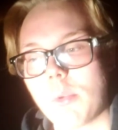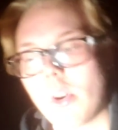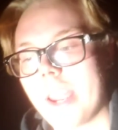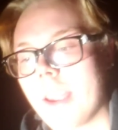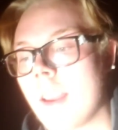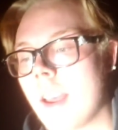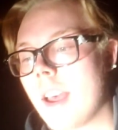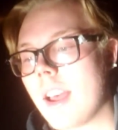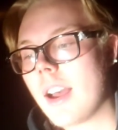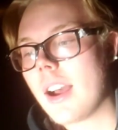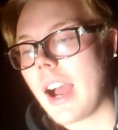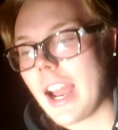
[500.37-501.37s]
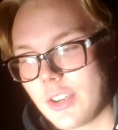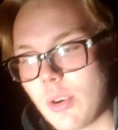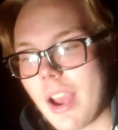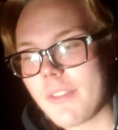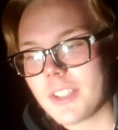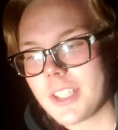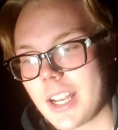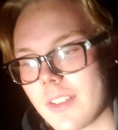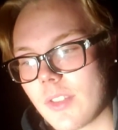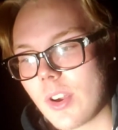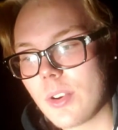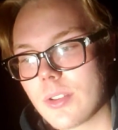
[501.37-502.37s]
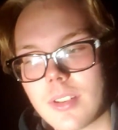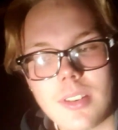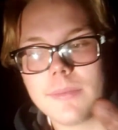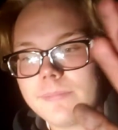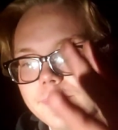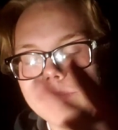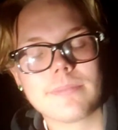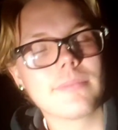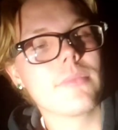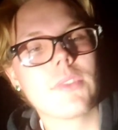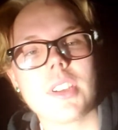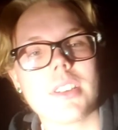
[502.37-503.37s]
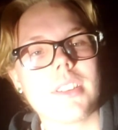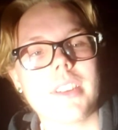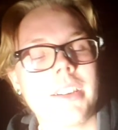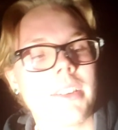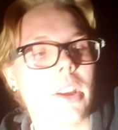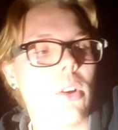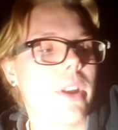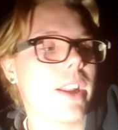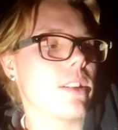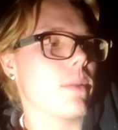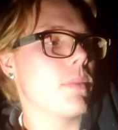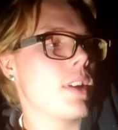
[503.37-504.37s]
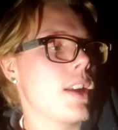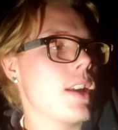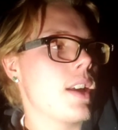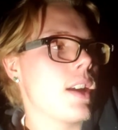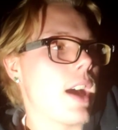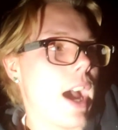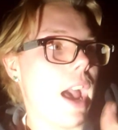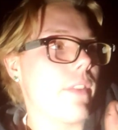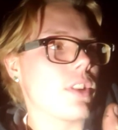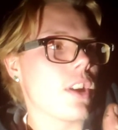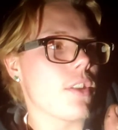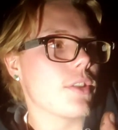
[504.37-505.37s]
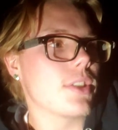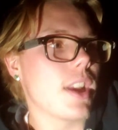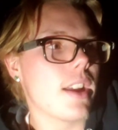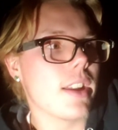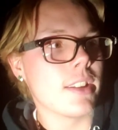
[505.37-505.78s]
the point. I do have a set of those, just didn't go get them. I have another set.